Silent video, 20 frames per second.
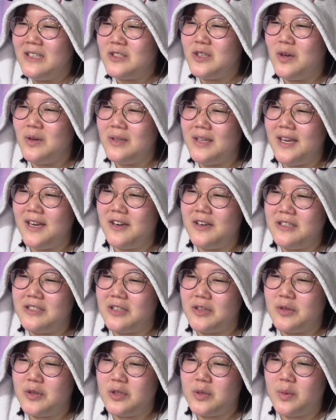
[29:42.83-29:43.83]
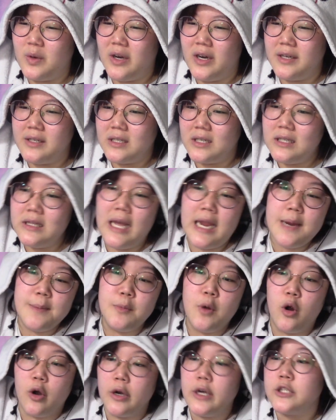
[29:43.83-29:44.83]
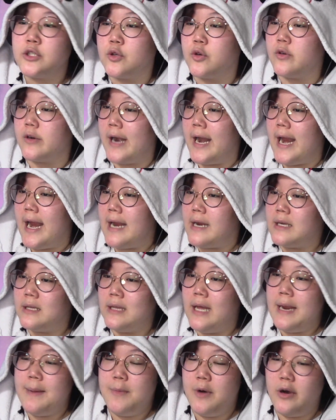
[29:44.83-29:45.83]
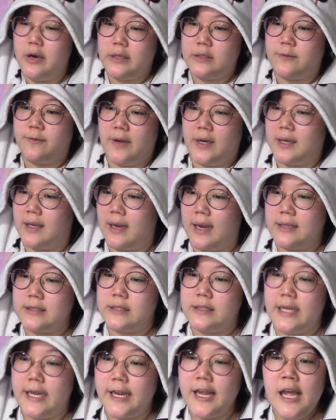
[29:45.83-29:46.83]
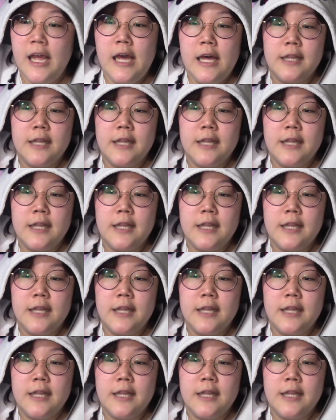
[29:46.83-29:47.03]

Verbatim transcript: Soul Eater is a good one. Claymore is great. Claymore is fantastic.